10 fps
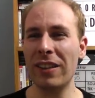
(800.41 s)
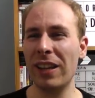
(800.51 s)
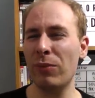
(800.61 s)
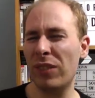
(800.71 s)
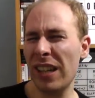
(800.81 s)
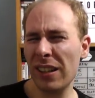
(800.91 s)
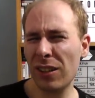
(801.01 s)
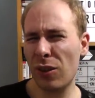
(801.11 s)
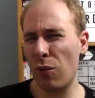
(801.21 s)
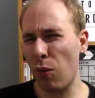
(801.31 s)
they
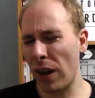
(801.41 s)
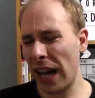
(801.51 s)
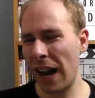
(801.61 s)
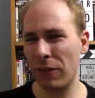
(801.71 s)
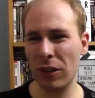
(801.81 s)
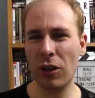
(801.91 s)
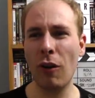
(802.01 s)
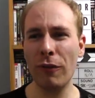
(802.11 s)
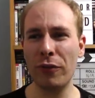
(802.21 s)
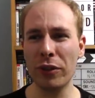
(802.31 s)
didn't quite have the
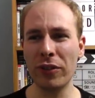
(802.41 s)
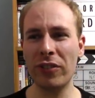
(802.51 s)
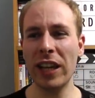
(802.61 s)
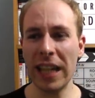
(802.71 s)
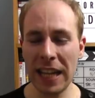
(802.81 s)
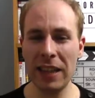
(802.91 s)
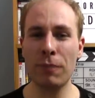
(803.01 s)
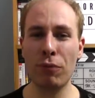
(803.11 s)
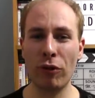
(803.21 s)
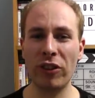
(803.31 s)
confidence in the
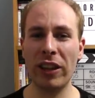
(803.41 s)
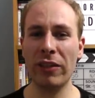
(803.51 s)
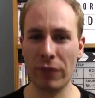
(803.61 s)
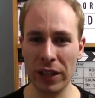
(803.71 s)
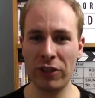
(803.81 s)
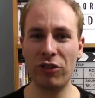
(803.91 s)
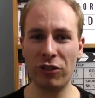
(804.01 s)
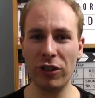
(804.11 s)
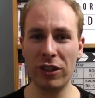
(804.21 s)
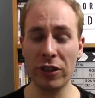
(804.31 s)
project they really
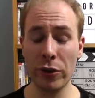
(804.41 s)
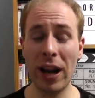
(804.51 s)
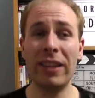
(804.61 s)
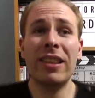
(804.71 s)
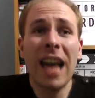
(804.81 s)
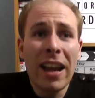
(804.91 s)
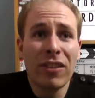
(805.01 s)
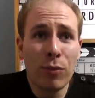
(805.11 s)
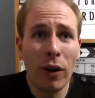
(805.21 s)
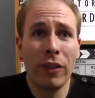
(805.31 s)
should do, and
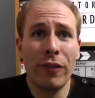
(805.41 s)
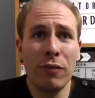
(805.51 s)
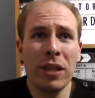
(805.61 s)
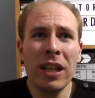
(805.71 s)
that's why the film